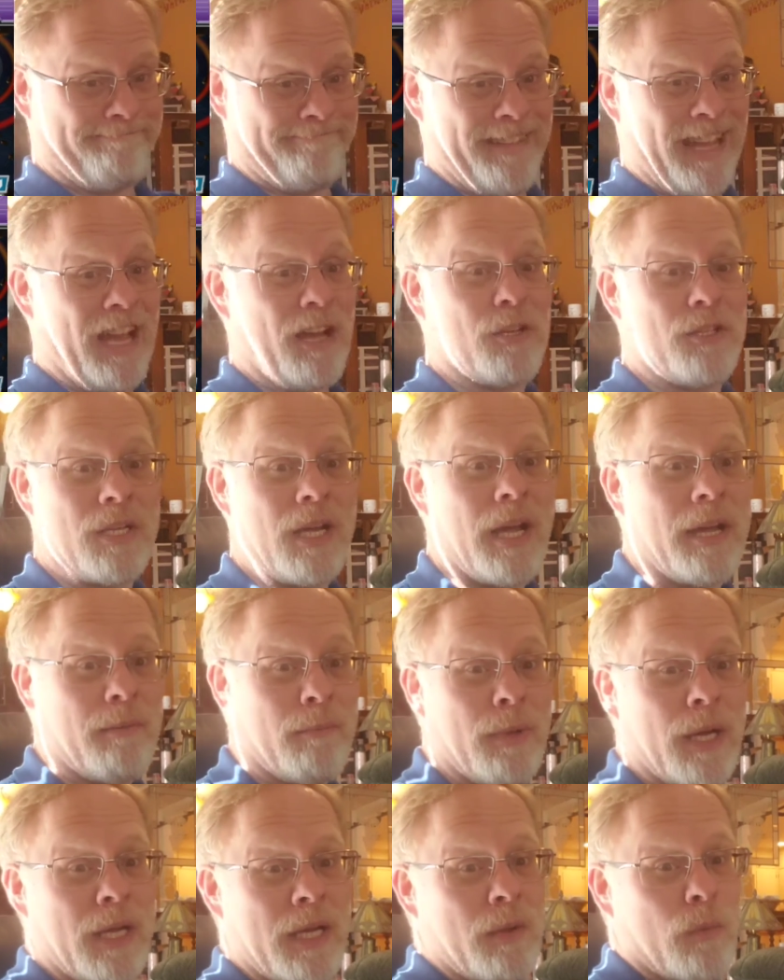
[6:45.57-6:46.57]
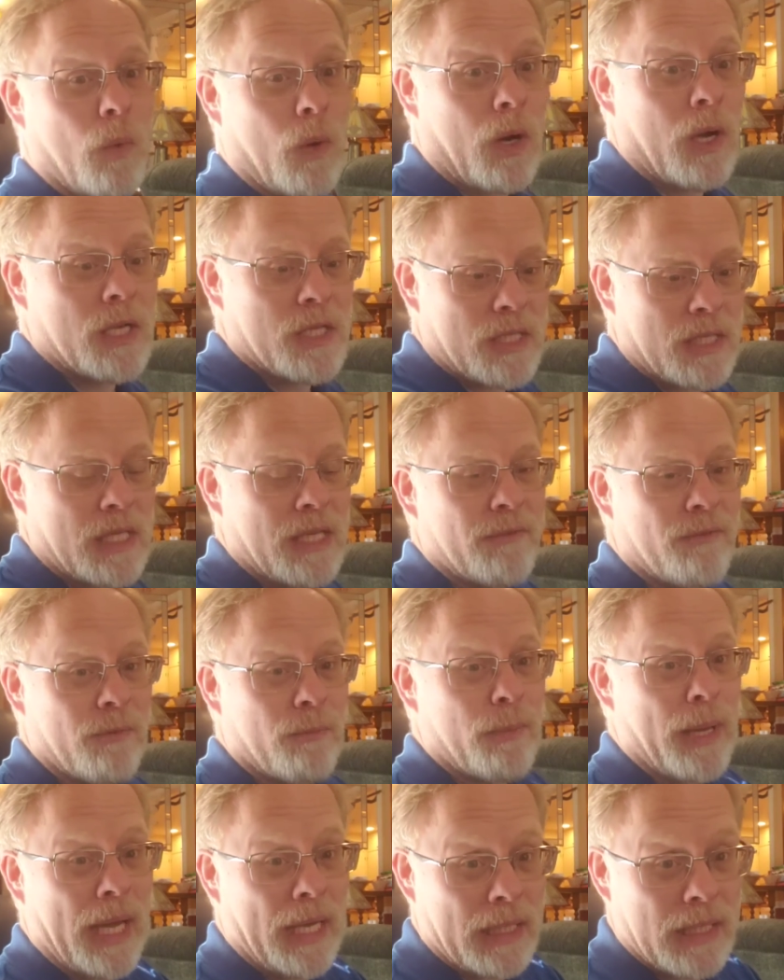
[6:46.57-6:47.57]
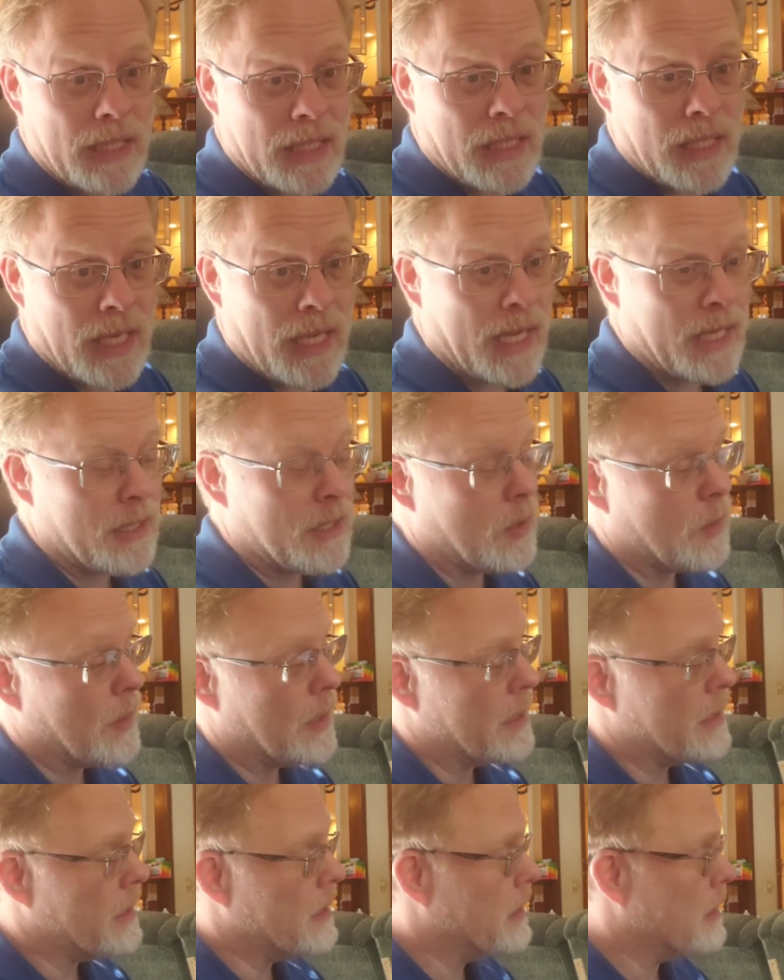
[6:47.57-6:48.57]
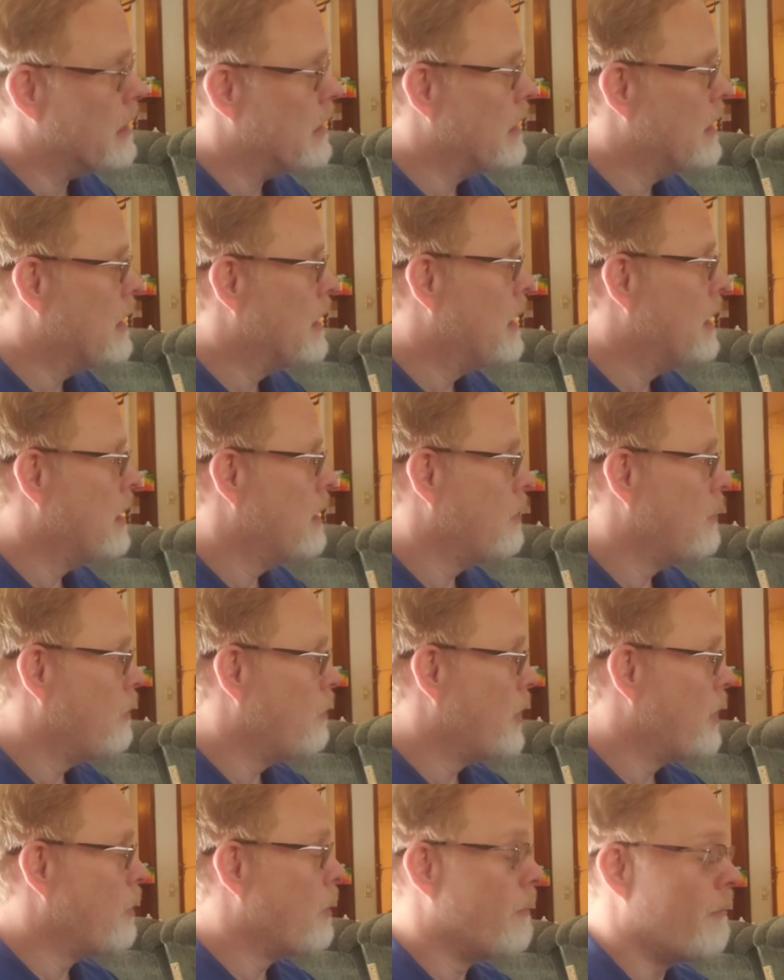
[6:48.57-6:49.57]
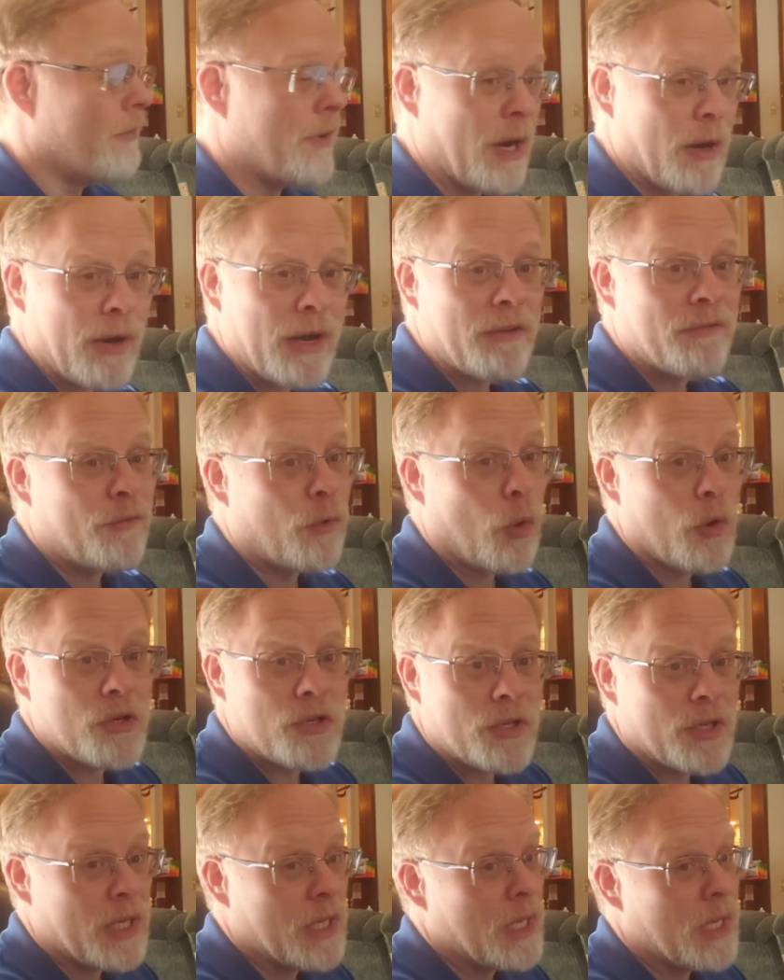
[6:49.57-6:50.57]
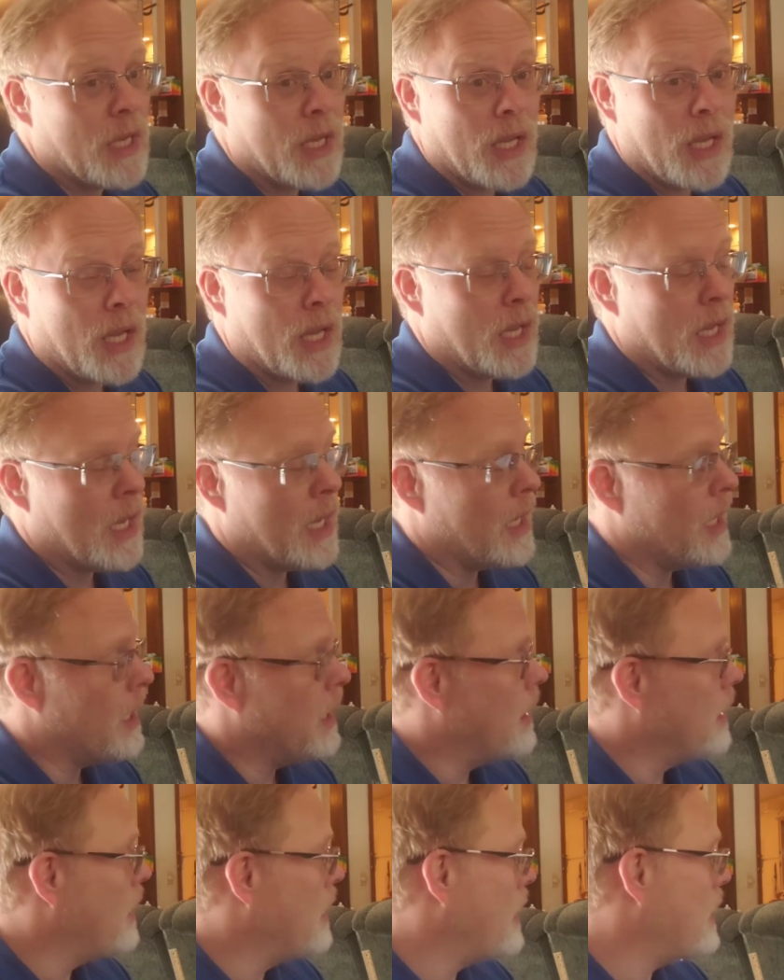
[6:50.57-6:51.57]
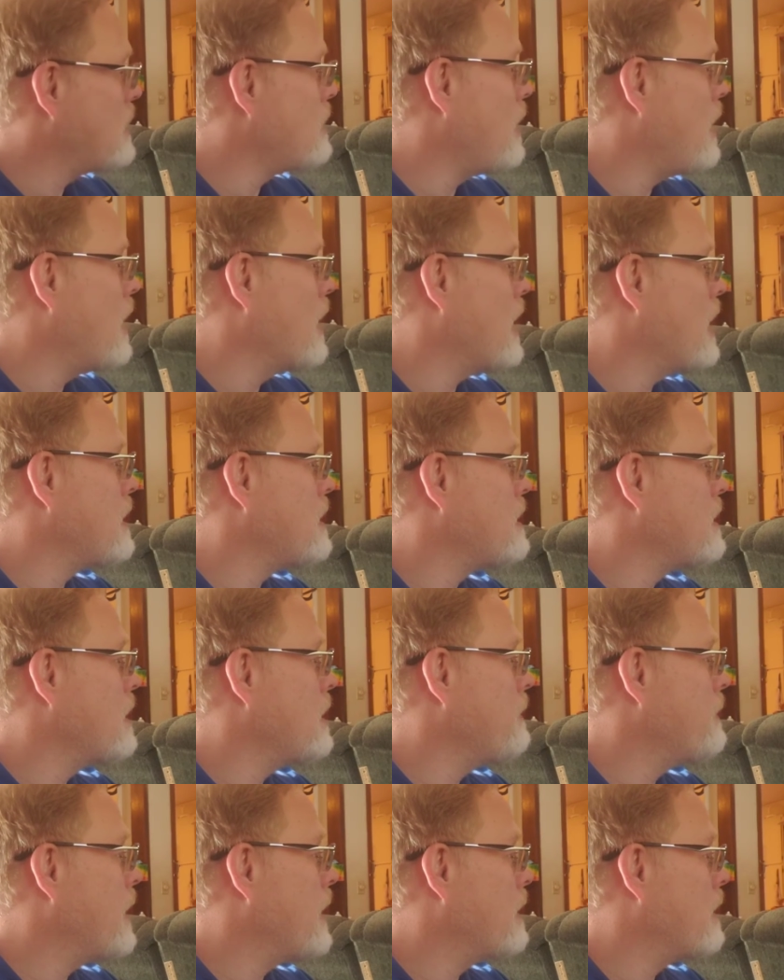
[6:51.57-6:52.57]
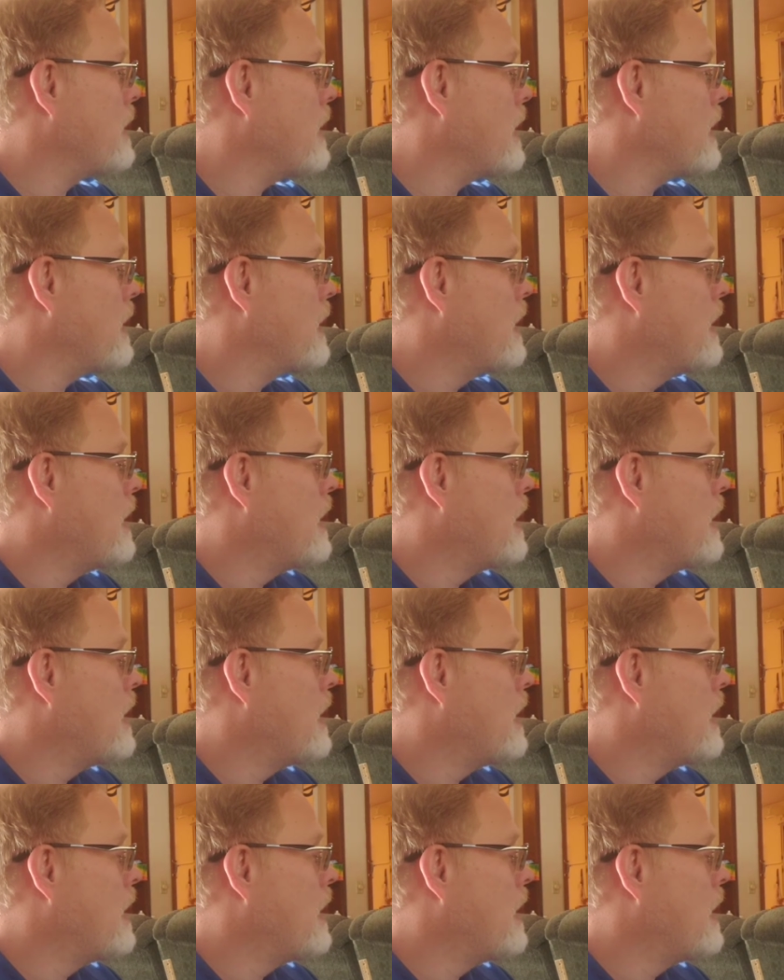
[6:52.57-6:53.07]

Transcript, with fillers: how tight money was even back then. I had no idea. But we were very fortunate, and that's all I got to say about that.